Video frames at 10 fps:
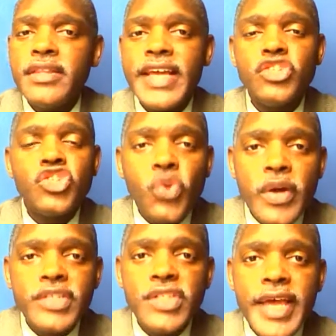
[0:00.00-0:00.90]
that
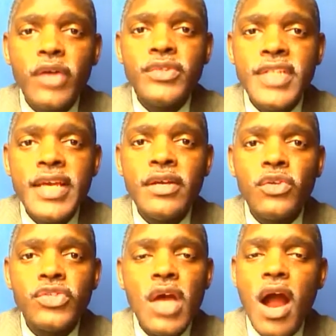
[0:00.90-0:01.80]
short sale
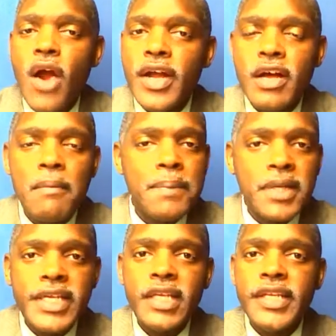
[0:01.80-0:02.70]
deals are a
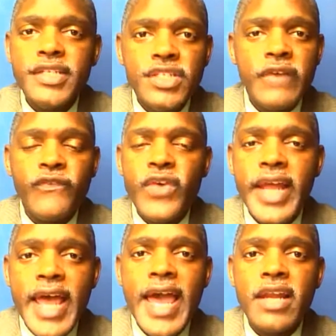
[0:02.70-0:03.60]
completely different
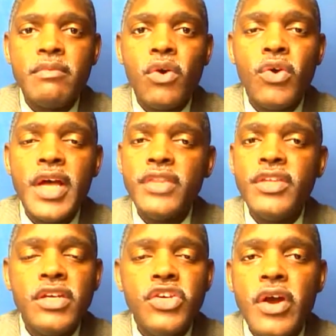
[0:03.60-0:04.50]
animal
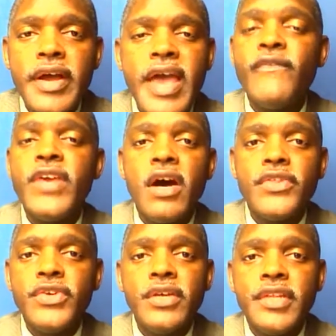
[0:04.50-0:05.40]
than your every
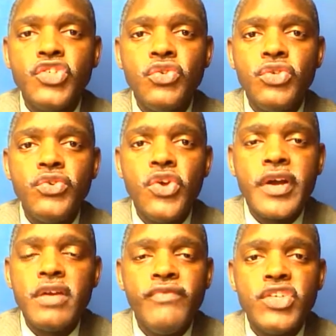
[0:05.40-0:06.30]
other deal that you do, your
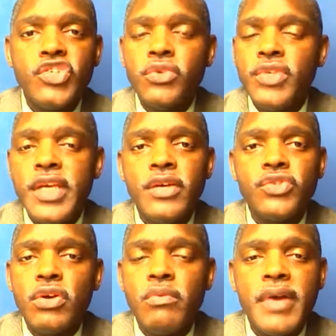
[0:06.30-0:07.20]
conventional
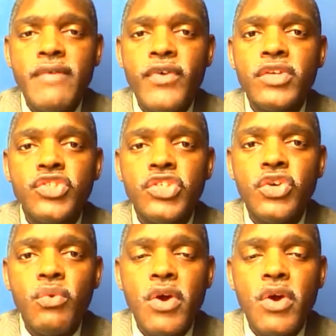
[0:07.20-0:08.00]
deals or whatever else that you're